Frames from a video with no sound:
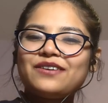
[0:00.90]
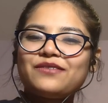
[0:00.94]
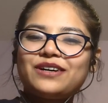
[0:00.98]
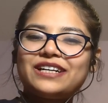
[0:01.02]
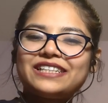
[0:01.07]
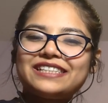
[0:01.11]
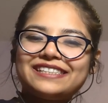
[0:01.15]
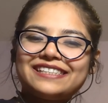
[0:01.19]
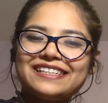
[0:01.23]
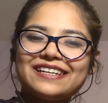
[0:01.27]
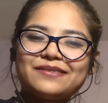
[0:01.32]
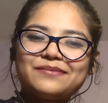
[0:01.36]

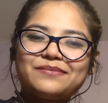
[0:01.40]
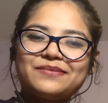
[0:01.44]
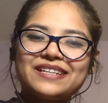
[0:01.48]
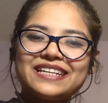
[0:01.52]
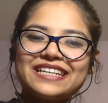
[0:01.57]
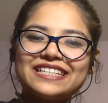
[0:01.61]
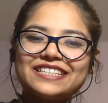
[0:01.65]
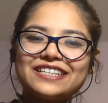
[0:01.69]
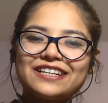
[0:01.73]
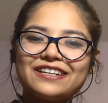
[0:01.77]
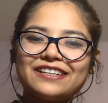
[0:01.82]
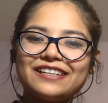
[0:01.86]
What's up,
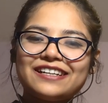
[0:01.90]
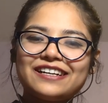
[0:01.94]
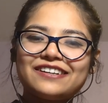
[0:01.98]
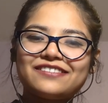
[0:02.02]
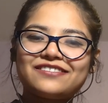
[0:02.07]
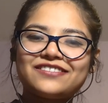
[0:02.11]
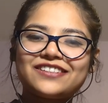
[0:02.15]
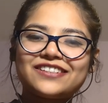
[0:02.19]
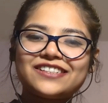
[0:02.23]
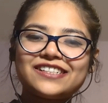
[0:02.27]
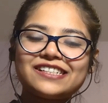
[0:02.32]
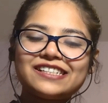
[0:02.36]
nature
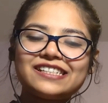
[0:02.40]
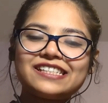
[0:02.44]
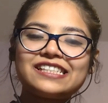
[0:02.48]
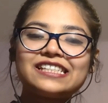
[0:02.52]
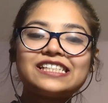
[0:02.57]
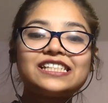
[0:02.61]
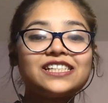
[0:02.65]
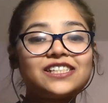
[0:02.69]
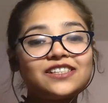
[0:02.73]
lovers?